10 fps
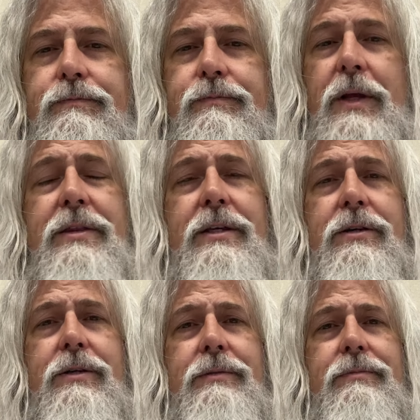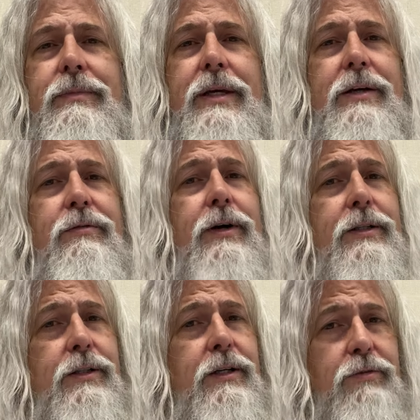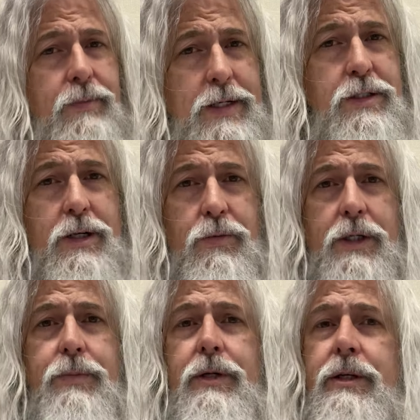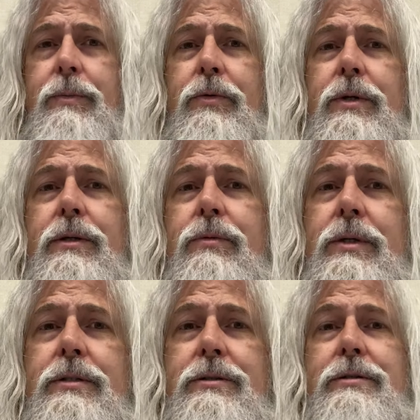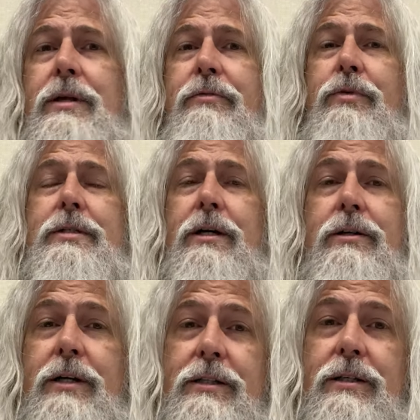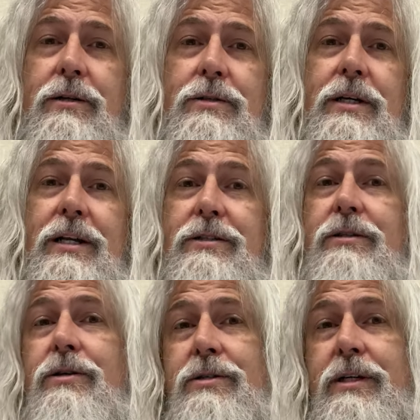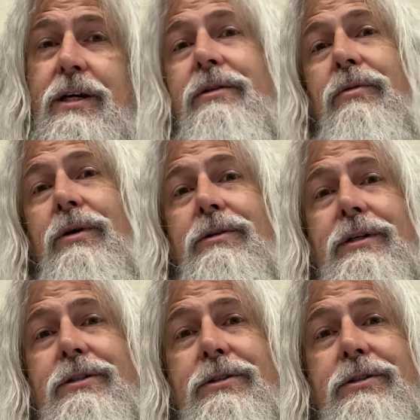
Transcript: not that you can't find good information on Wikipedia, but if we tell you not to use it and you're using it, well, then you're